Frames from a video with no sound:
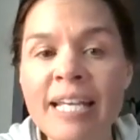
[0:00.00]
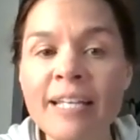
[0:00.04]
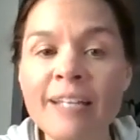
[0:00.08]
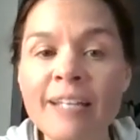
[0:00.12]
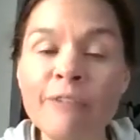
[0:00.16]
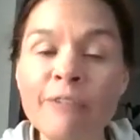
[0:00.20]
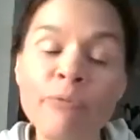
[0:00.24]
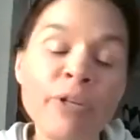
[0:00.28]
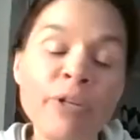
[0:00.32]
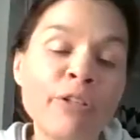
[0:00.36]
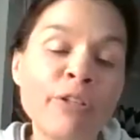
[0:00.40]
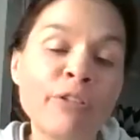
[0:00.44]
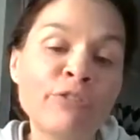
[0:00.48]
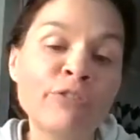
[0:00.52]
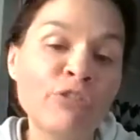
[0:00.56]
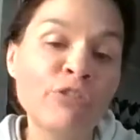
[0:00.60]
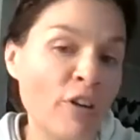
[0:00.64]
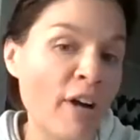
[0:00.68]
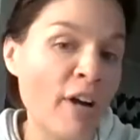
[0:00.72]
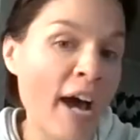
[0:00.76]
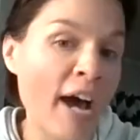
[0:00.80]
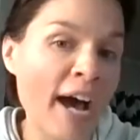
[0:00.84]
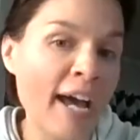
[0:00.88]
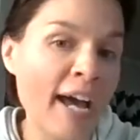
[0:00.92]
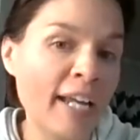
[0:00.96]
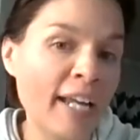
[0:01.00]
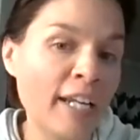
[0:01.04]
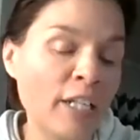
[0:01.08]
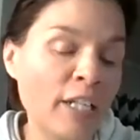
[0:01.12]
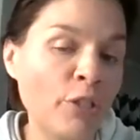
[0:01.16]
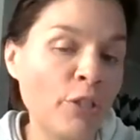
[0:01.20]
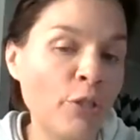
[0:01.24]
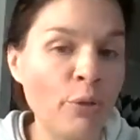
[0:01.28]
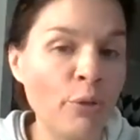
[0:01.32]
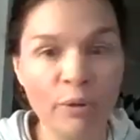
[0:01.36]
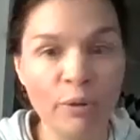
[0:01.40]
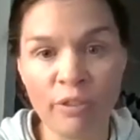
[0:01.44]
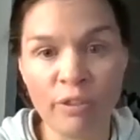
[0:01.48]
if we don't try
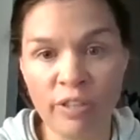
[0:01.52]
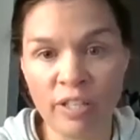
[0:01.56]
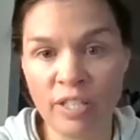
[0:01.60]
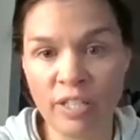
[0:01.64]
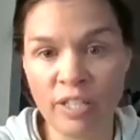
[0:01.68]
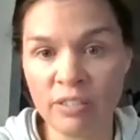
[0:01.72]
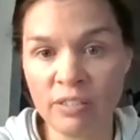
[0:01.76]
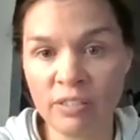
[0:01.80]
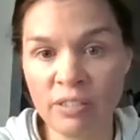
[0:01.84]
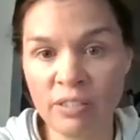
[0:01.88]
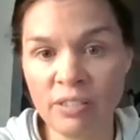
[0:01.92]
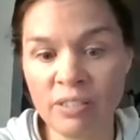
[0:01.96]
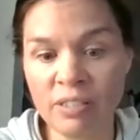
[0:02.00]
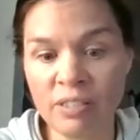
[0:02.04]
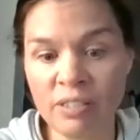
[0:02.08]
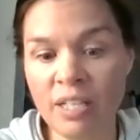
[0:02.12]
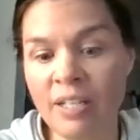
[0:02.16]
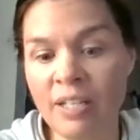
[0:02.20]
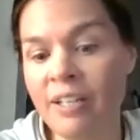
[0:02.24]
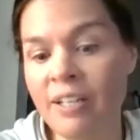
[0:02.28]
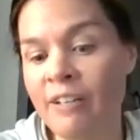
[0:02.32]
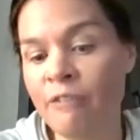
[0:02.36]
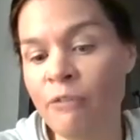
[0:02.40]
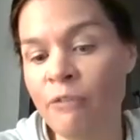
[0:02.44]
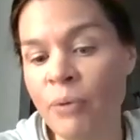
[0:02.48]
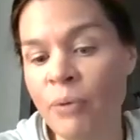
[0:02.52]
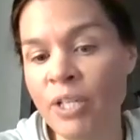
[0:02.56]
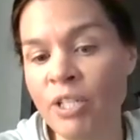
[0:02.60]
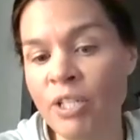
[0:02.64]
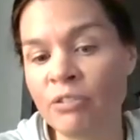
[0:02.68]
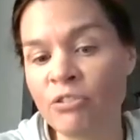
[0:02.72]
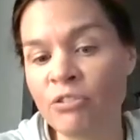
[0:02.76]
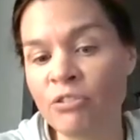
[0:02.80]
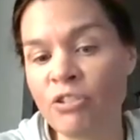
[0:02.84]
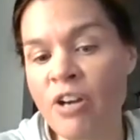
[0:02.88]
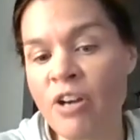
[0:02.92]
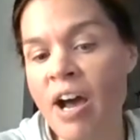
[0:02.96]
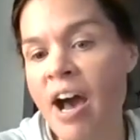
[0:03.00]
new things, if we
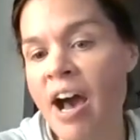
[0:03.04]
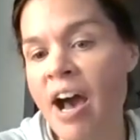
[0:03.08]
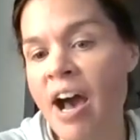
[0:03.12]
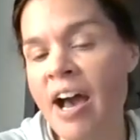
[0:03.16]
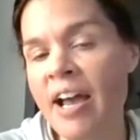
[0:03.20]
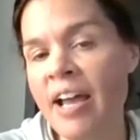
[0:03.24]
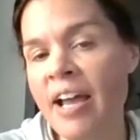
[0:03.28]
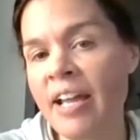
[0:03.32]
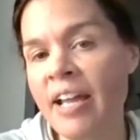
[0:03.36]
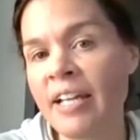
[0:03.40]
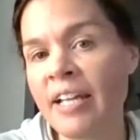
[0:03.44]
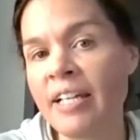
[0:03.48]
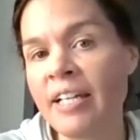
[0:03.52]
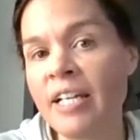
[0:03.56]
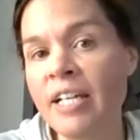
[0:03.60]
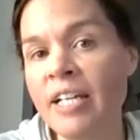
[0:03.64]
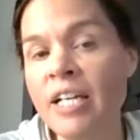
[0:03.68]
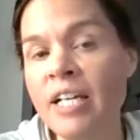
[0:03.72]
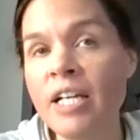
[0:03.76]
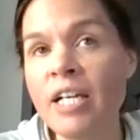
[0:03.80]
don't try